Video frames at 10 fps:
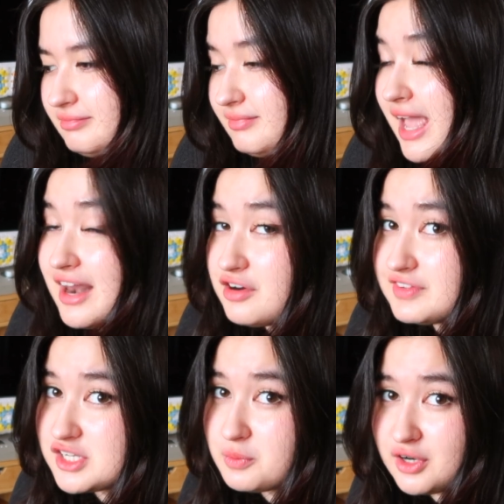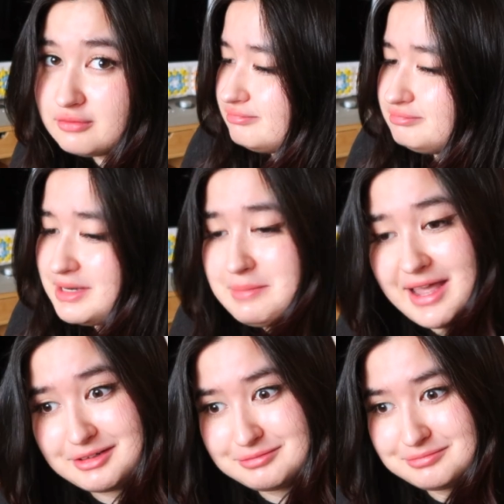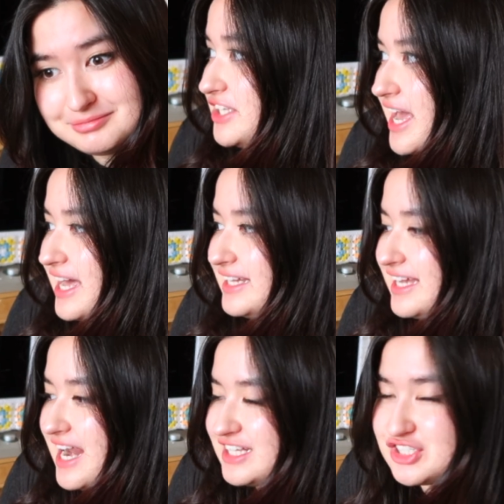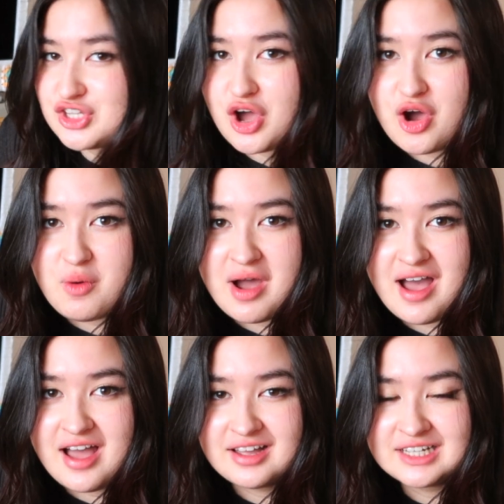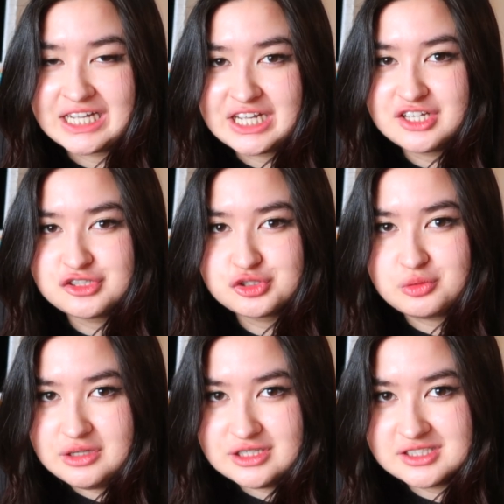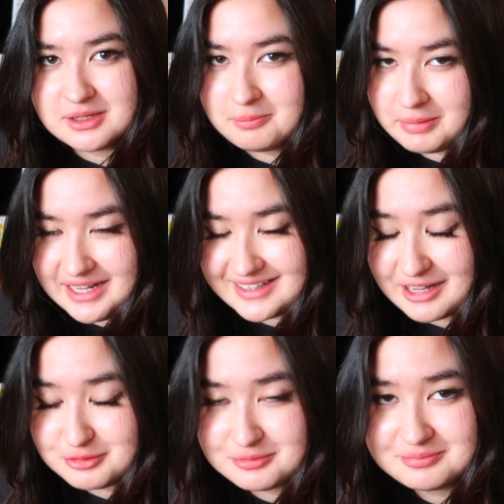I don't know if it's gonna work, but it might. So yeah, let's go squeeze some paint out.